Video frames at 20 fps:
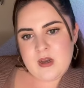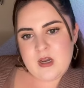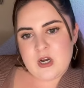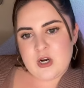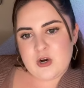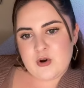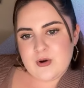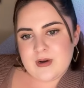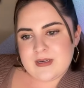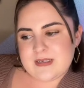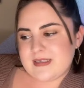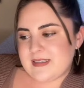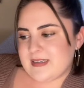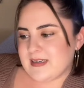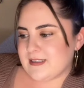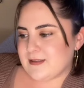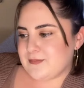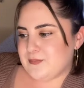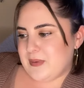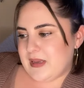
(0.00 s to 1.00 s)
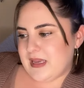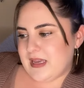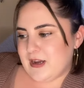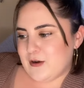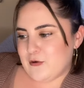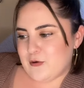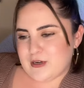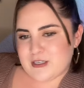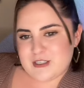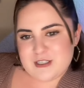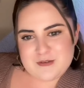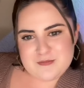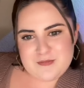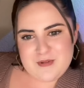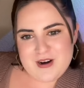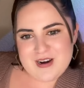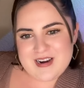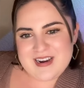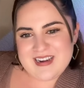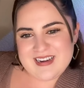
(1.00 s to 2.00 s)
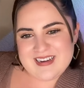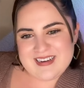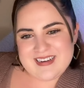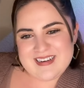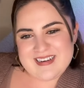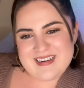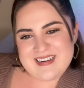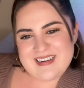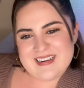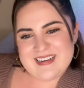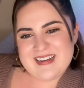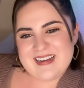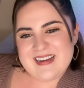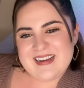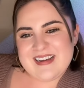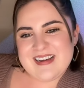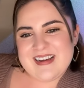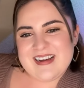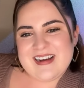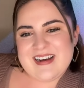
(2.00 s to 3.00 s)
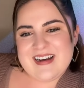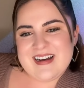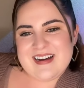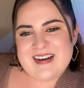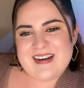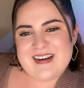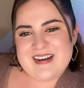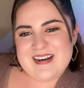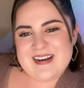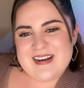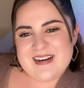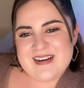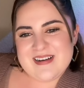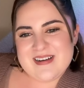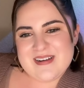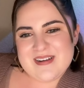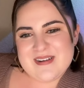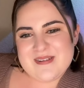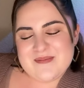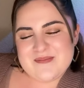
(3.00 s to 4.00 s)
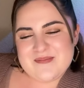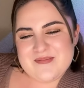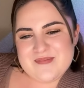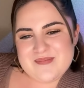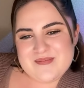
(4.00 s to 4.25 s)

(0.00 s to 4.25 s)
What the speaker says: Chris says B, question mark. Some